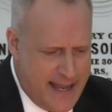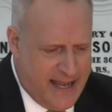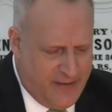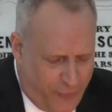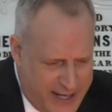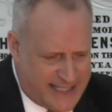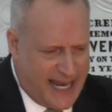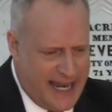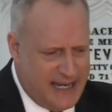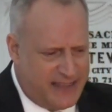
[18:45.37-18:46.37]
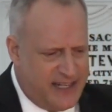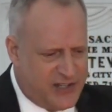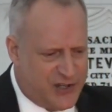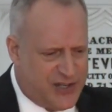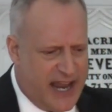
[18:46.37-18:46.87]
If we take
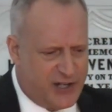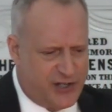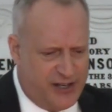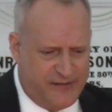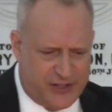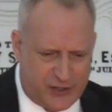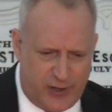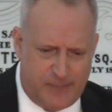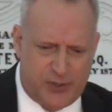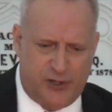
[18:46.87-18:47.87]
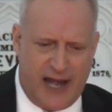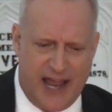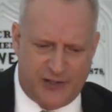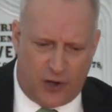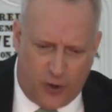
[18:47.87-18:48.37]
this section of Scripture
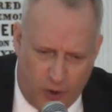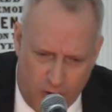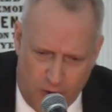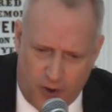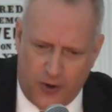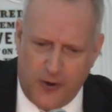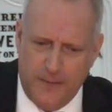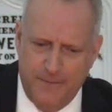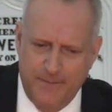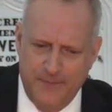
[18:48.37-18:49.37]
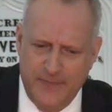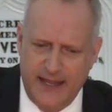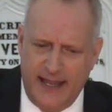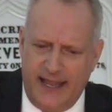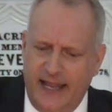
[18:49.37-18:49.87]
as a whole,
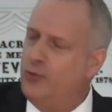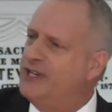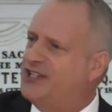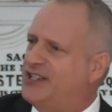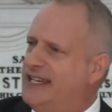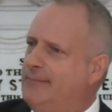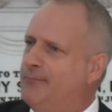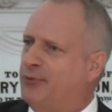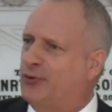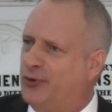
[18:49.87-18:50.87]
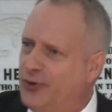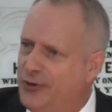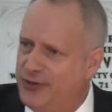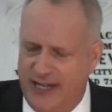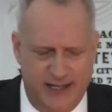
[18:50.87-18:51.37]
it would seem
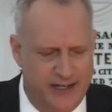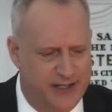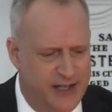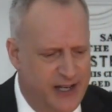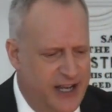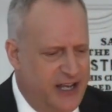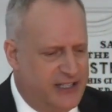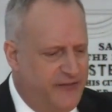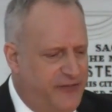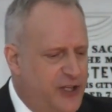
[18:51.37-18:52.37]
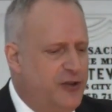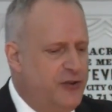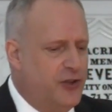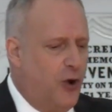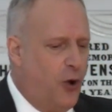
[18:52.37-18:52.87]
prudent to view
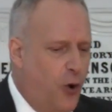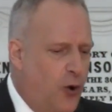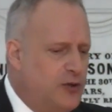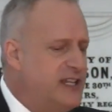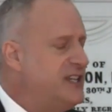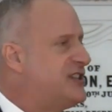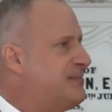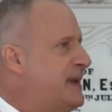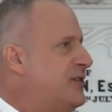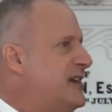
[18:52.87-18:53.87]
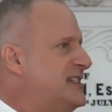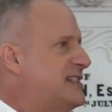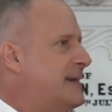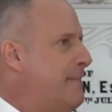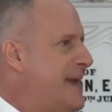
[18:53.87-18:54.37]
the Holy
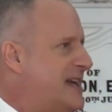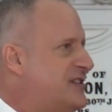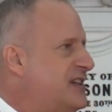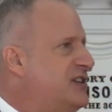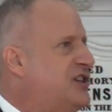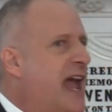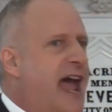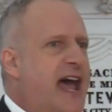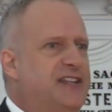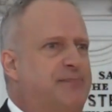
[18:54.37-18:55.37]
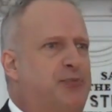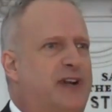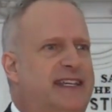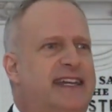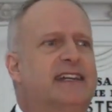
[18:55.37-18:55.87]
Spirit's message as
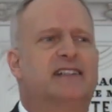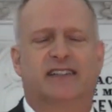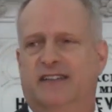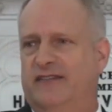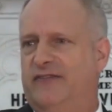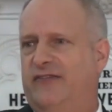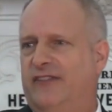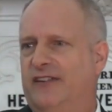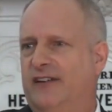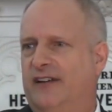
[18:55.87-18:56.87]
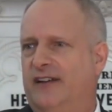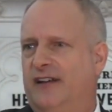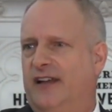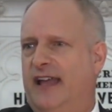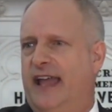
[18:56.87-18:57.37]
predictive
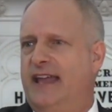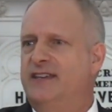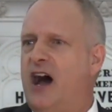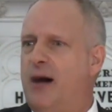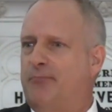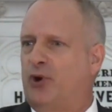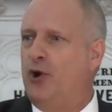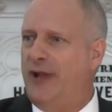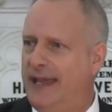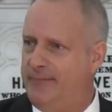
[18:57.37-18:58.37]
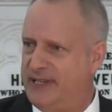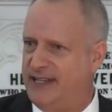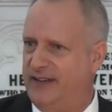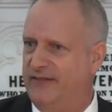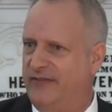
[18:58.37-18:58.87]
and not
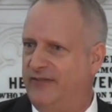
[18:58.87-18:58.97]
prohibitive.